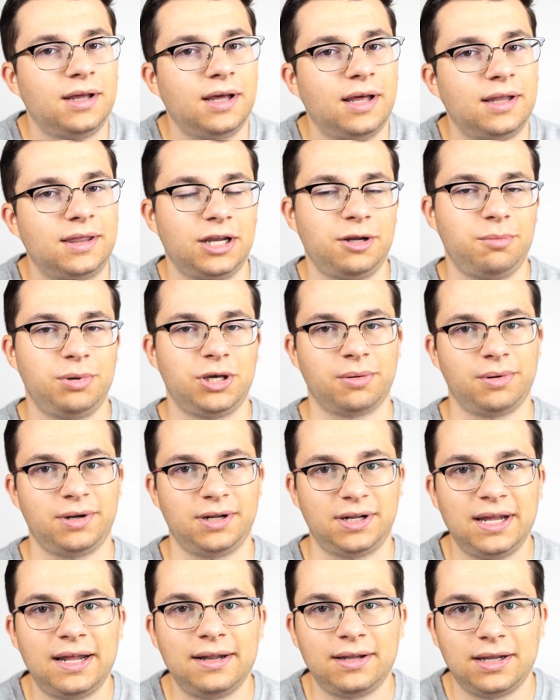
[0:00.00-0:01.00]
And then you become
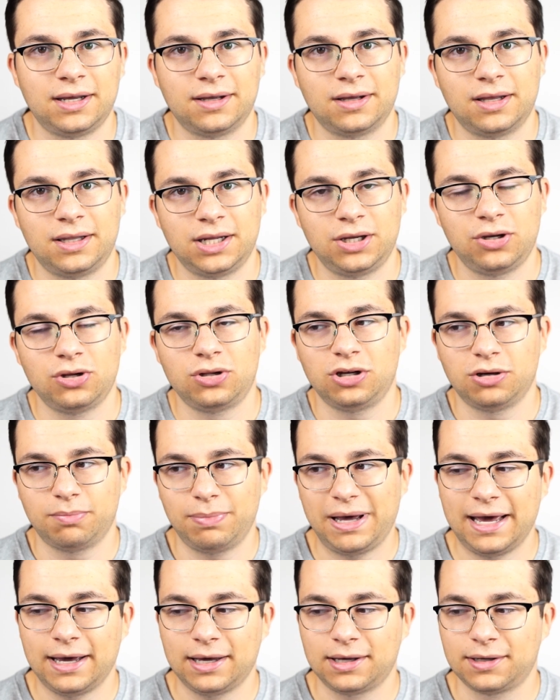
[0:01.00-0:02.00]
an attending, and then you look
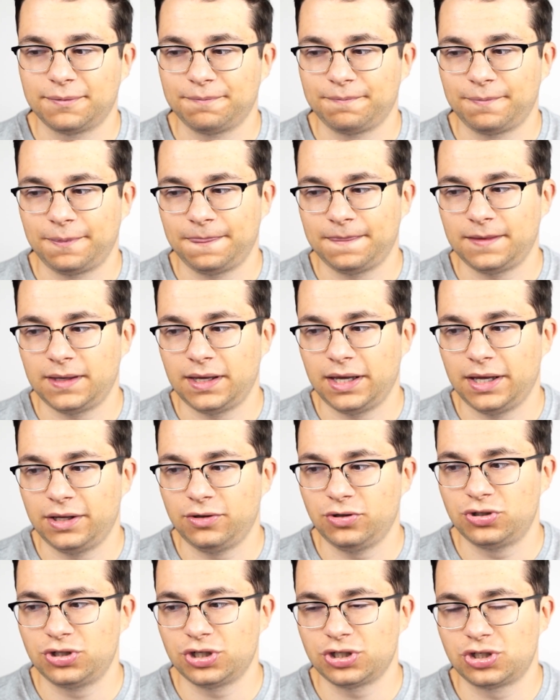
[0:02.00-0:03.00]
back,
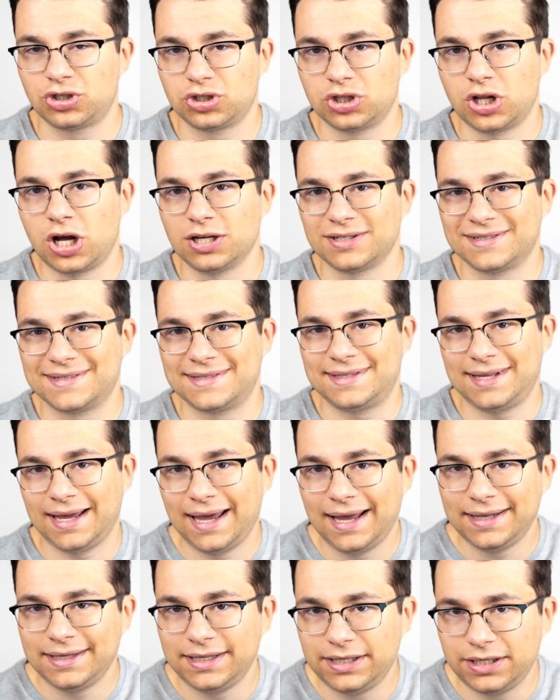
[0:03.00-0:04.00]
and you just lost
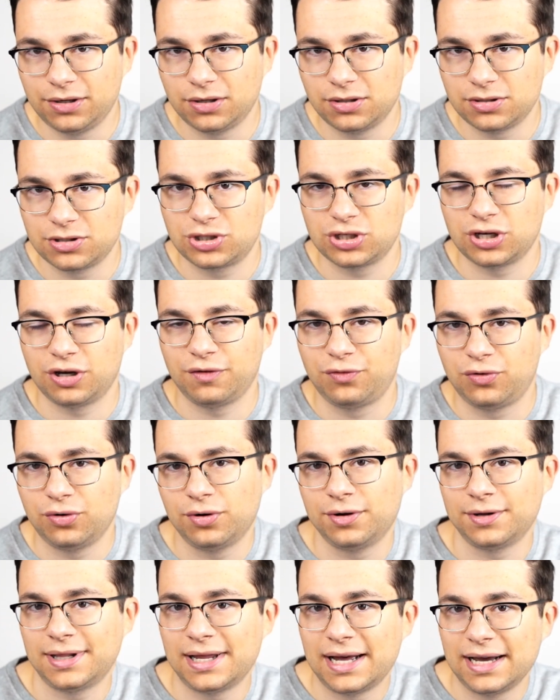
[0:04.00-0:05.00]
10 years of
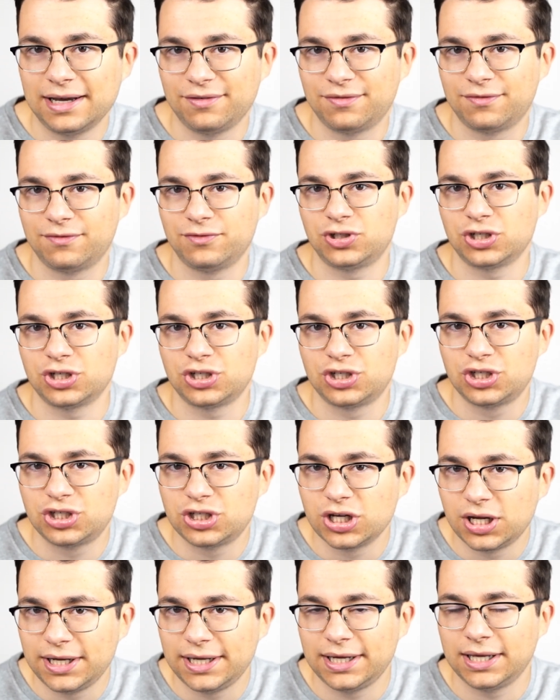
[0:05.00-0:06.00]
your life just
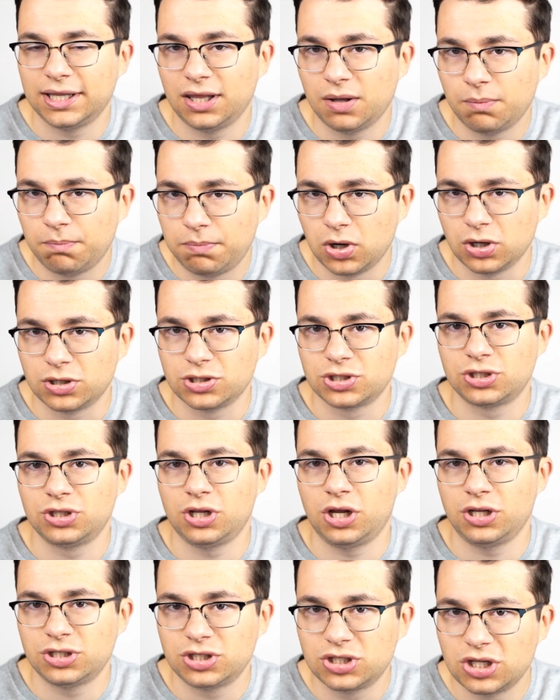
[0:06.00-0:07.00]
studying in the books
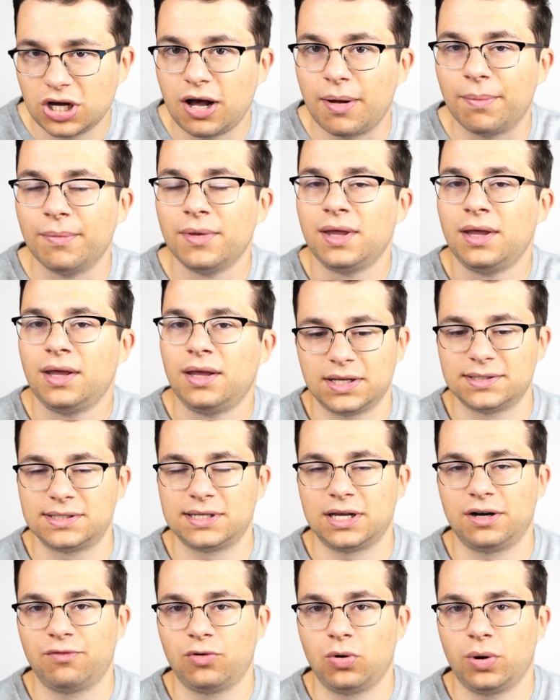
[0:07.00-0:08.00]
nonstop.
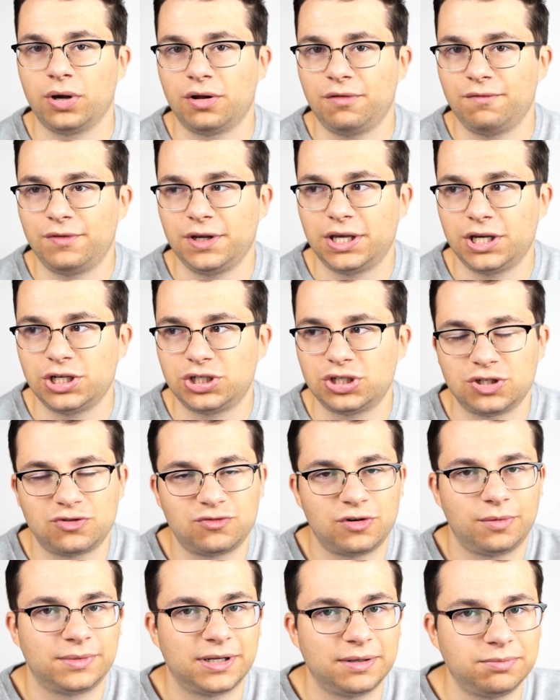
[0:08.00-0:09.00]
Instead of going on vacations
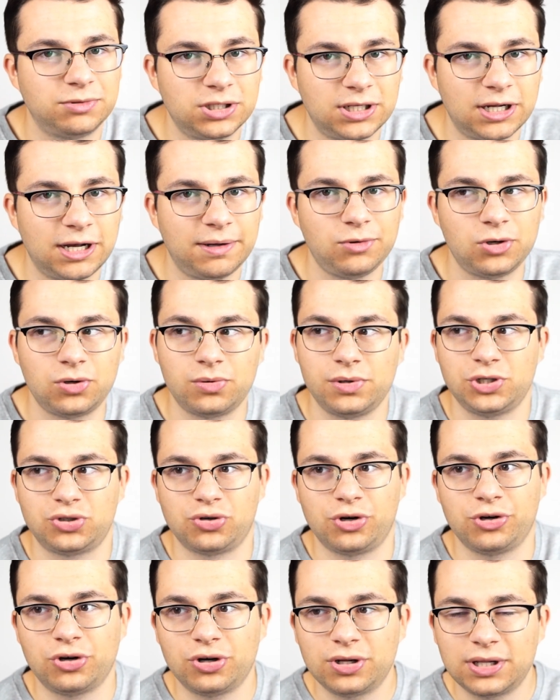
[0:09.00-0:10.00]
from time to time, you know,
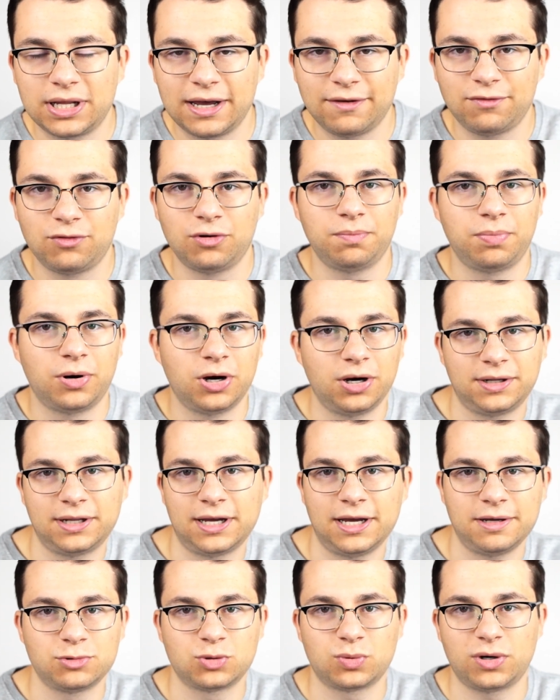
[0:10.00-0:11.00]
enjoying your life, your part
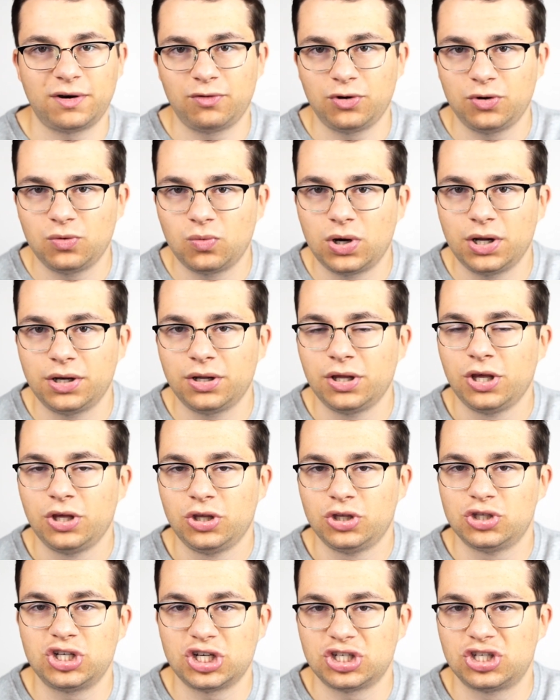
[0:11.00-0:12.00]
times, whatever you want,
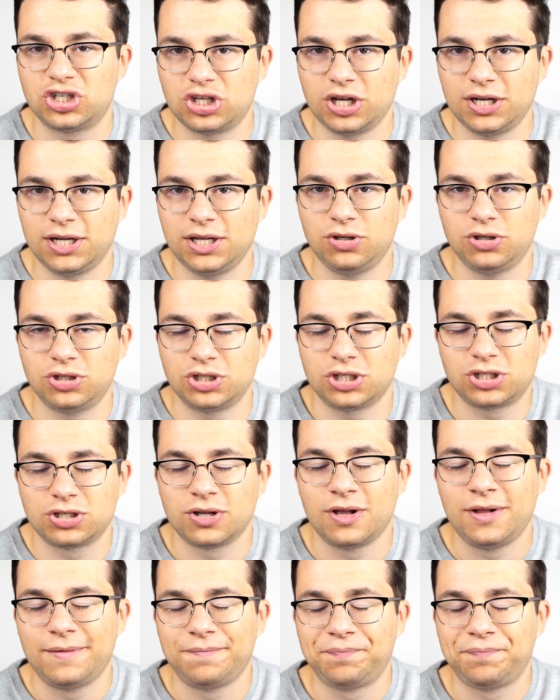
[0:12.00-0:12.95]
you just study, you just